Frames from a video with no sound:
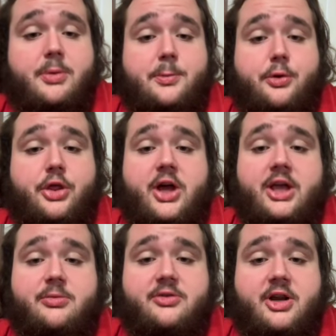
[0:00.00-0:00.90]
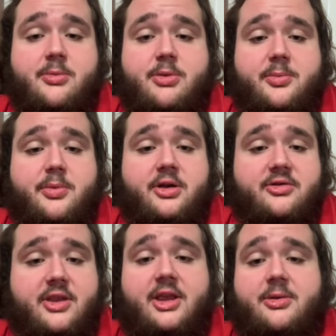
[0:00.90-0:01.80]
to be a bust, he proved
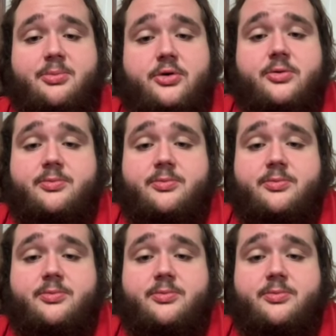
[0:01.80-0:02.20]
people wrong.